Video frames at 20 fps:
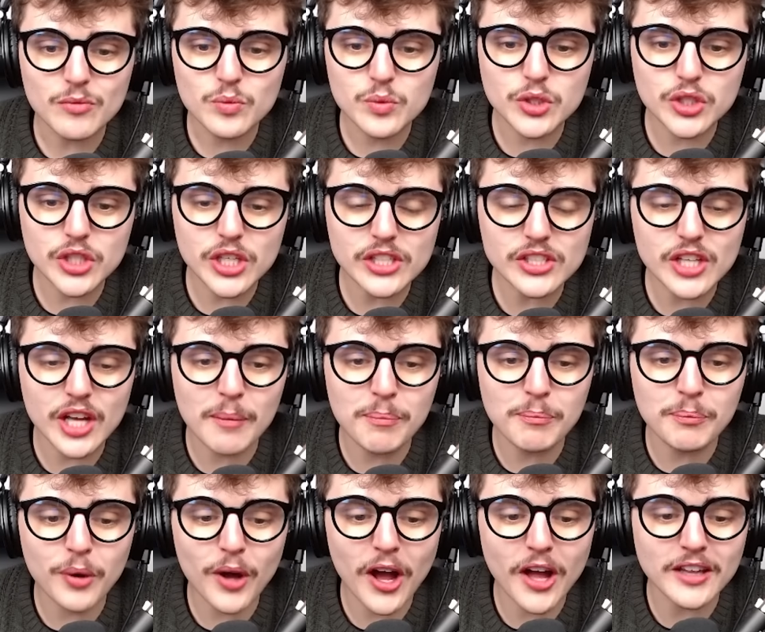She's gonna
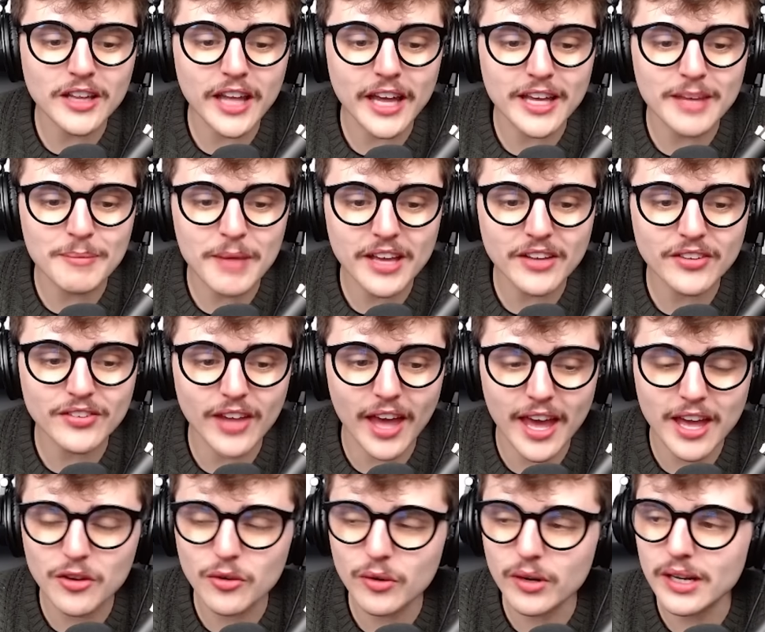like make us
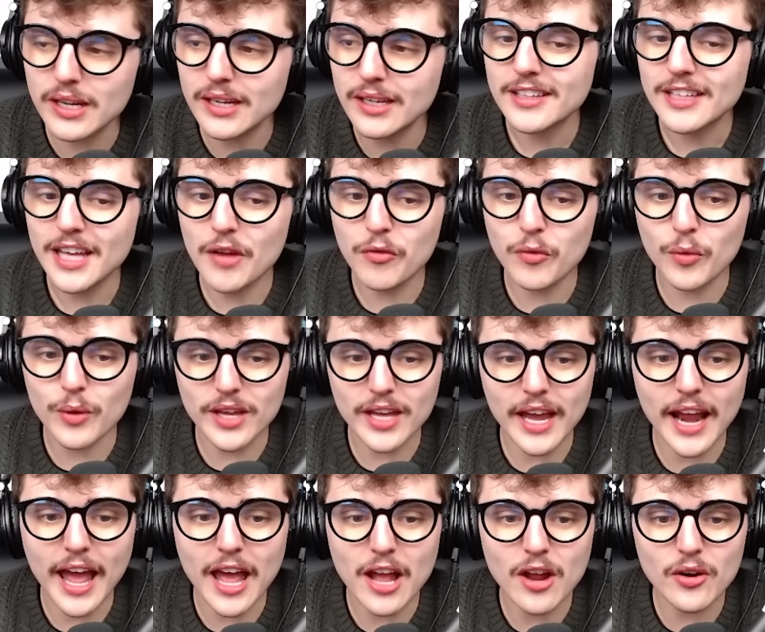angry if we get
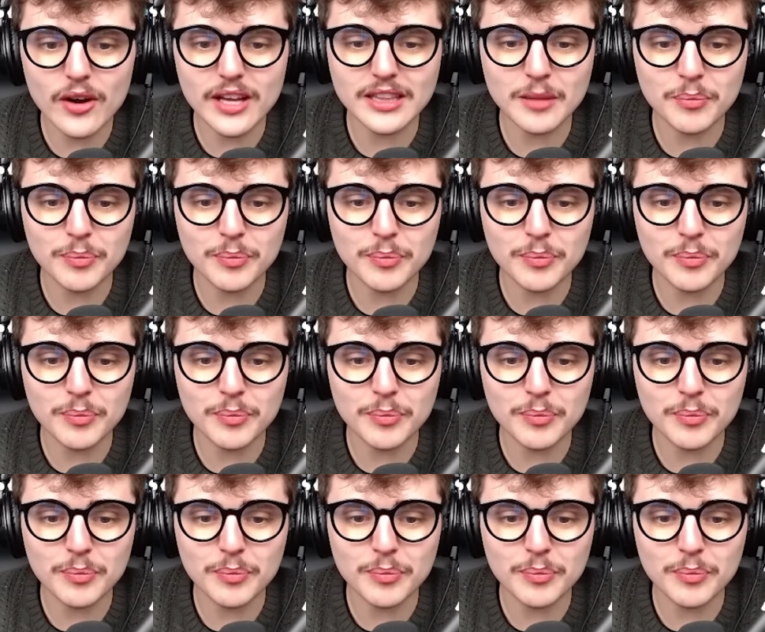angry at the